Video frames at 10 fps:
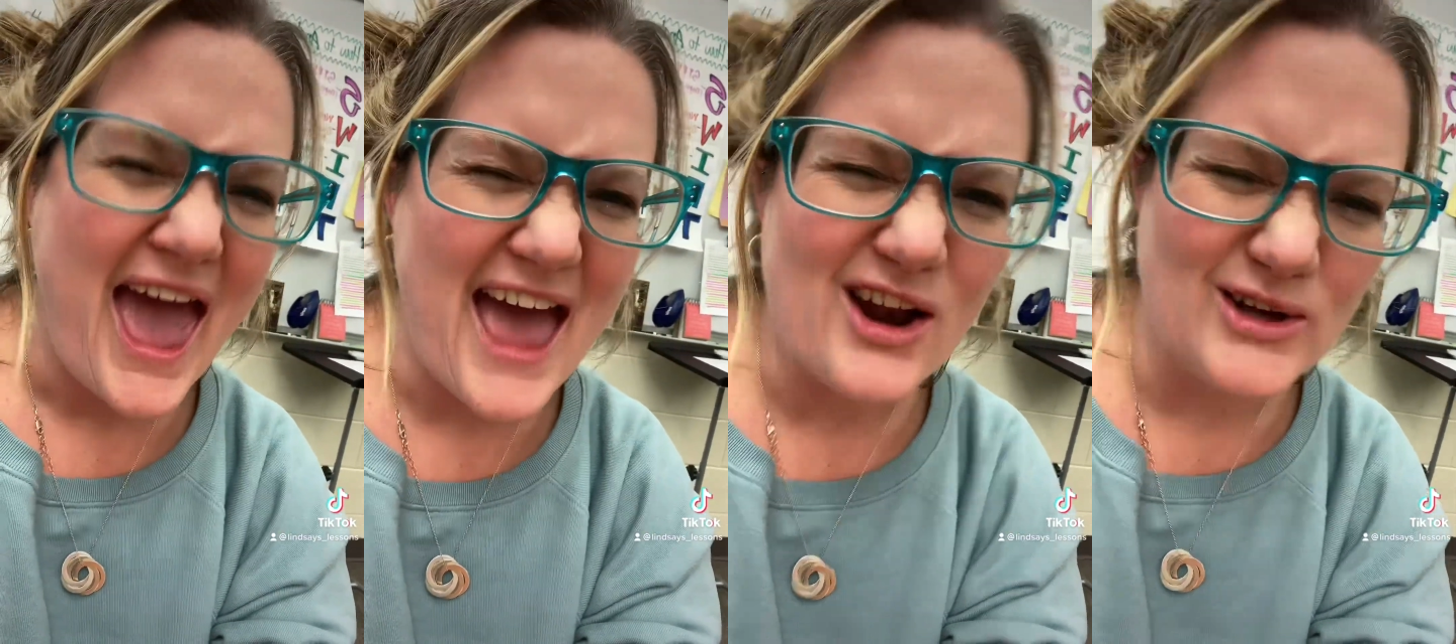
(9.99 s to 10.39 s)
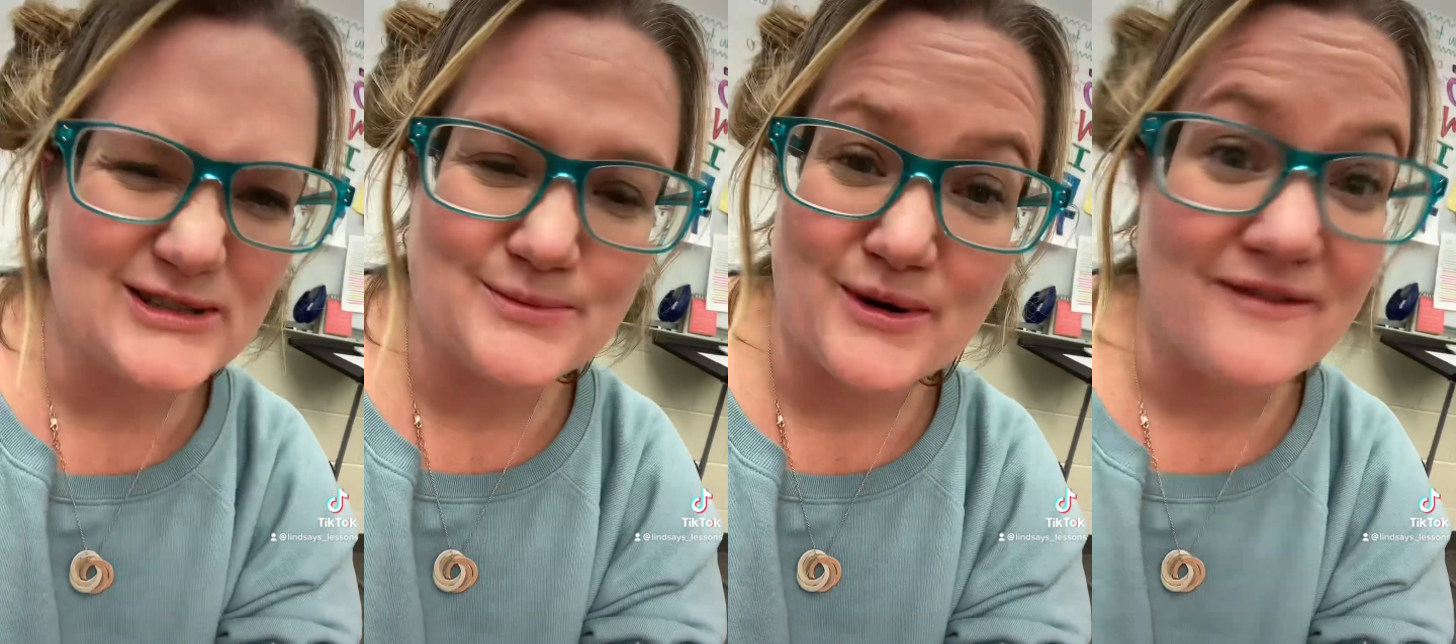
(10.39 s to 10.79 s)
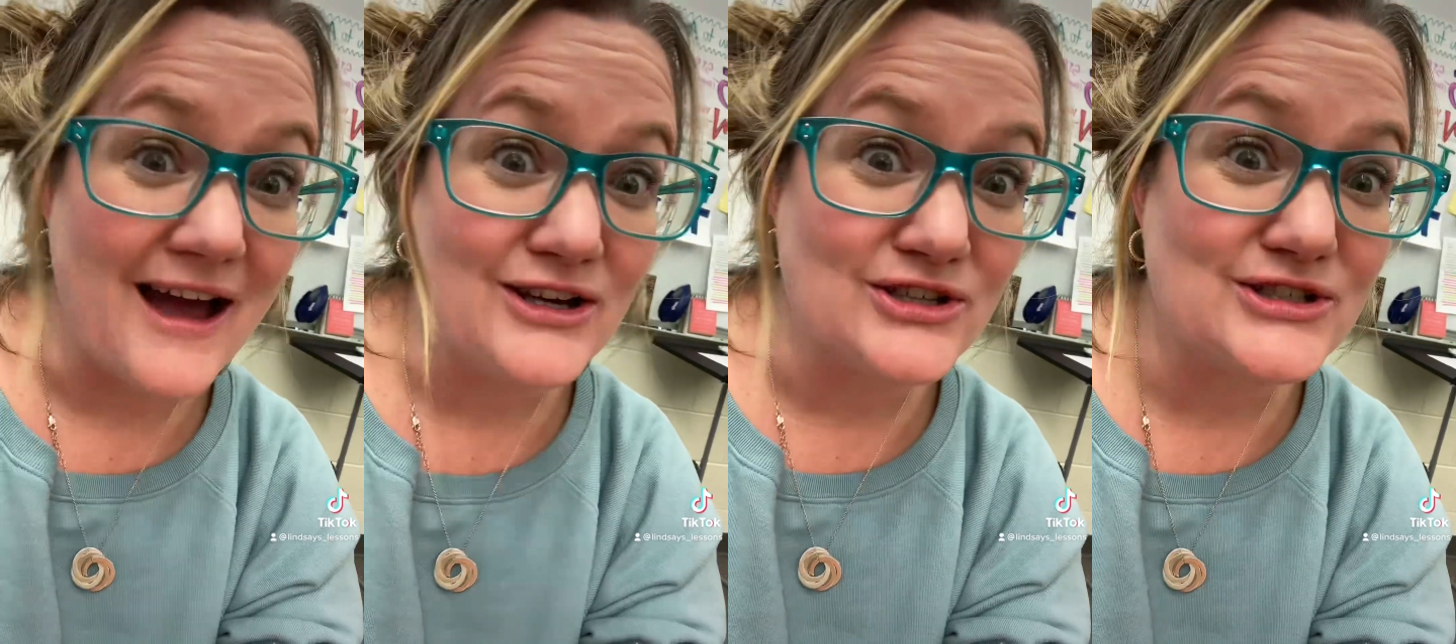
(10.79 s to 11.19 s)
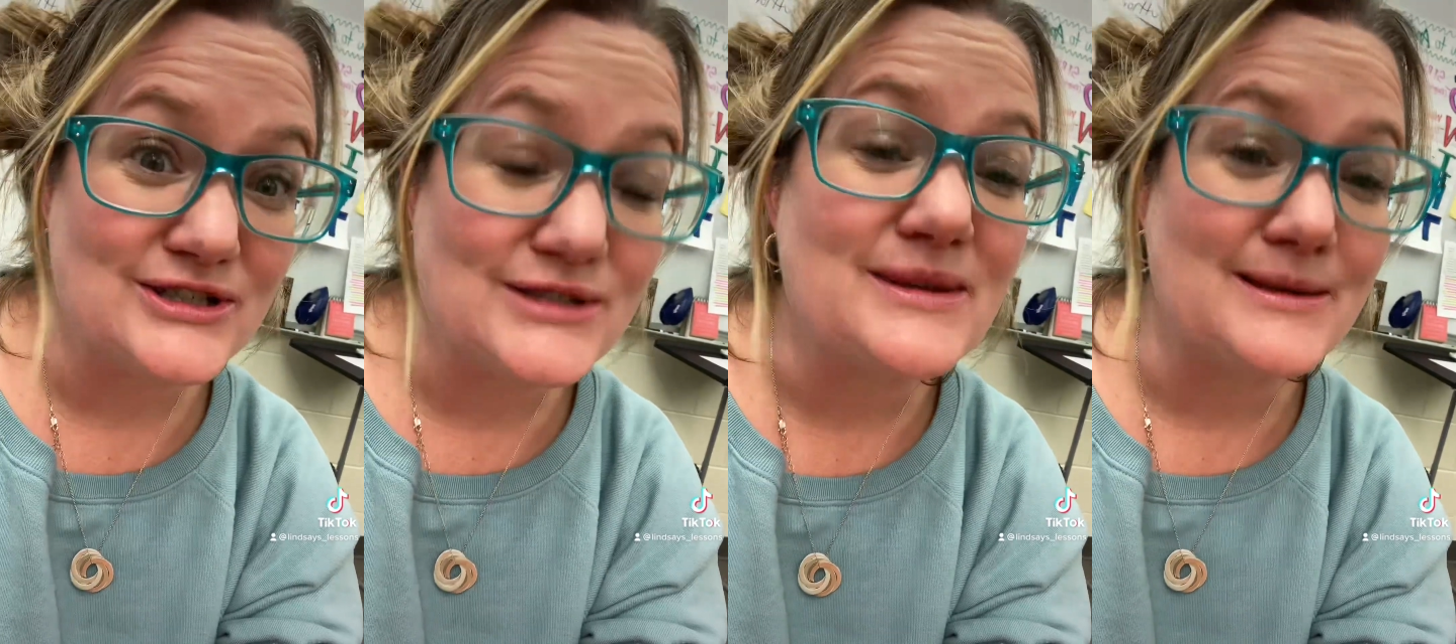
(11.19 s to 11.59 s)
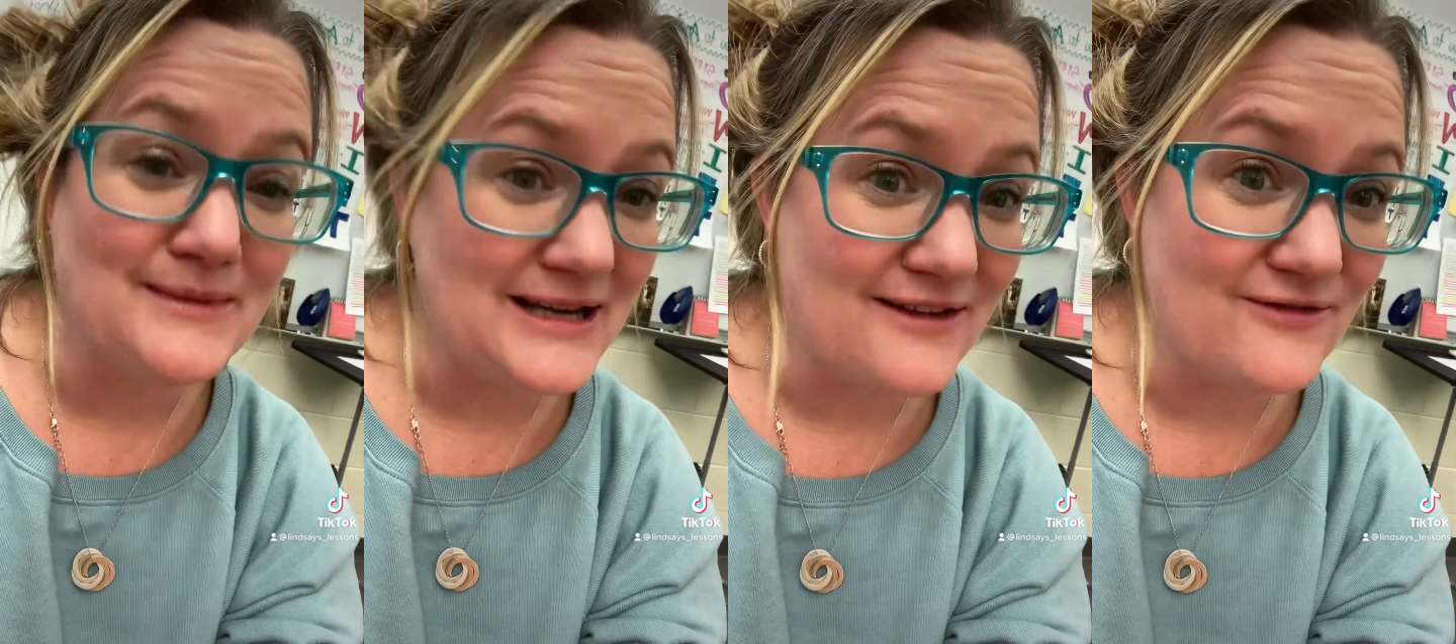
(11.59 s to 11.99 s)
and also provide your students with
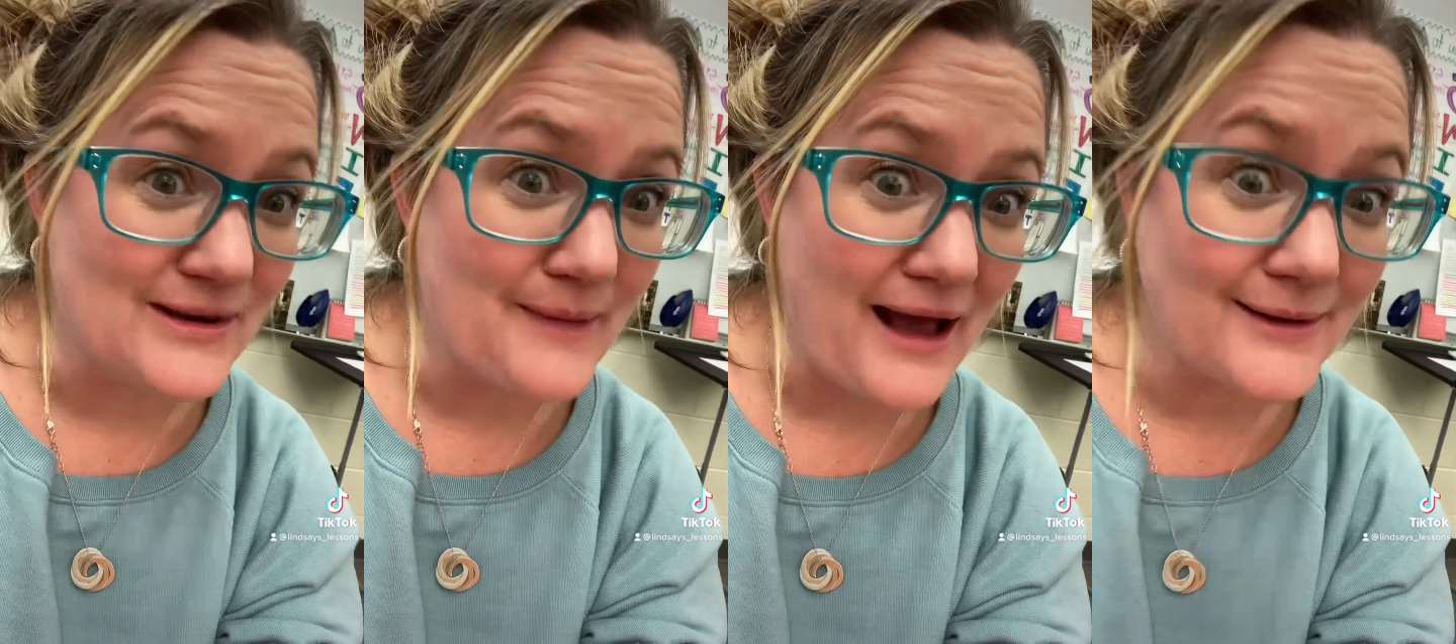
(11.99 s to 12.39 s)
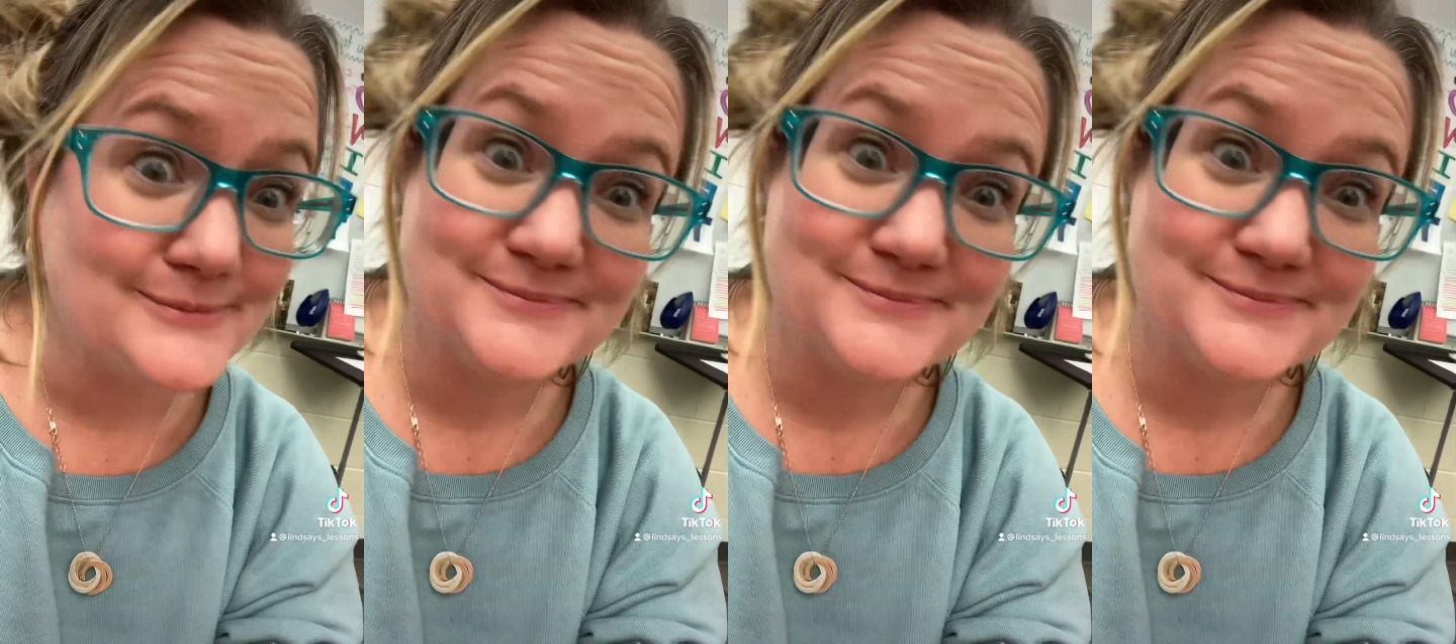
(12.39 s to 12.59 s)
immediate feedback.